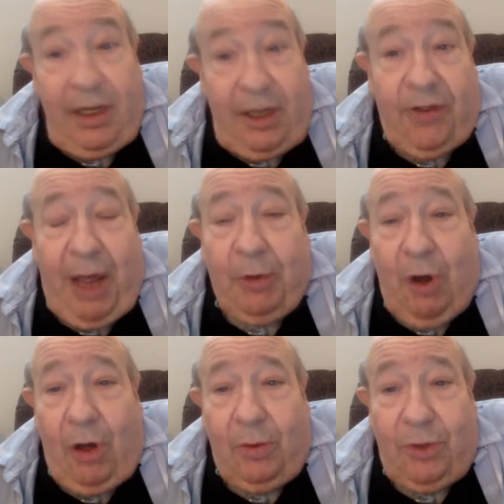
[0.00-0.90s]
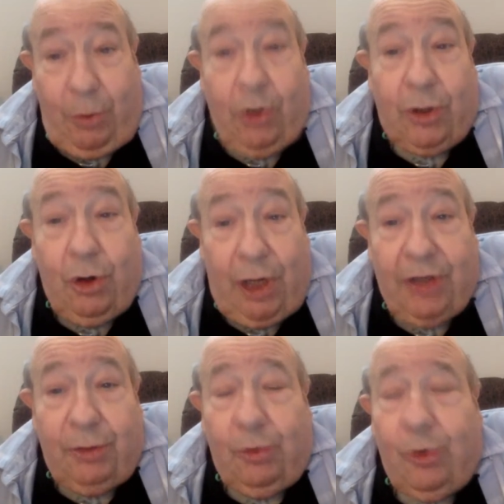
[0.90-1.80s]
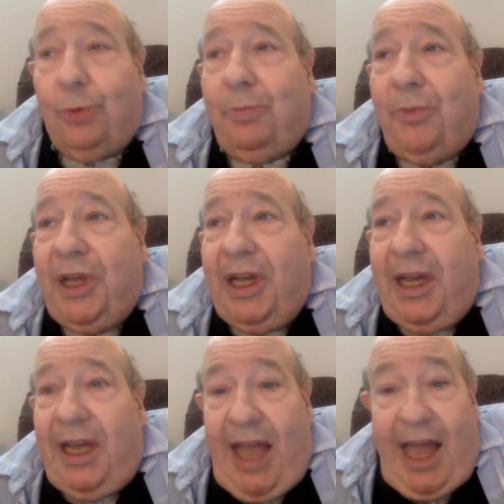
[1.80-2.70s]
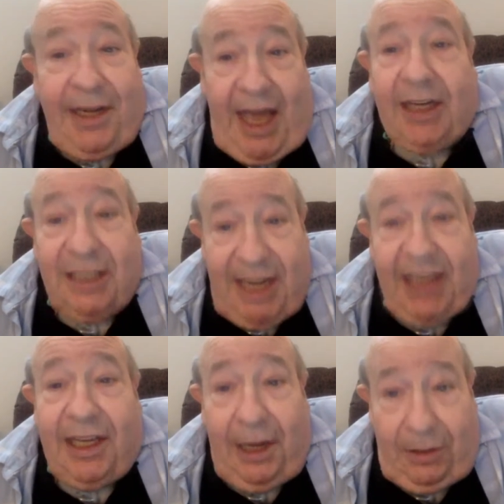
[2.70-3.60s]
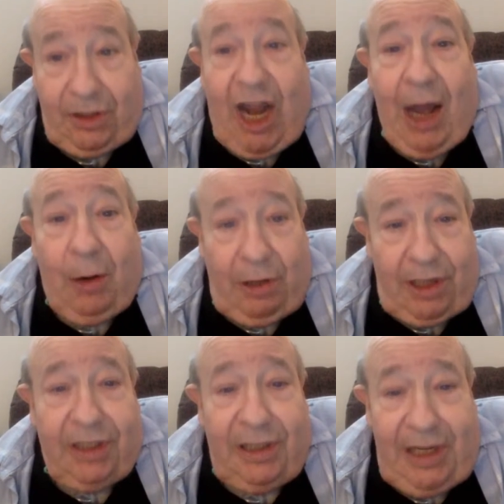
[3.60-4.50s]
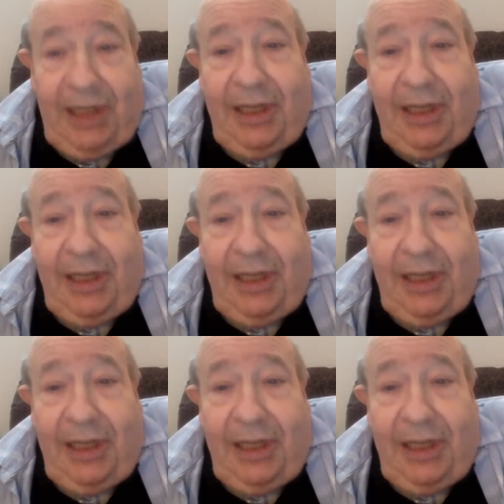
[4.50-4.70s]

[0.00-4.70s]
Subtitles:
you could cook in the room, and you had a sink and a shower and,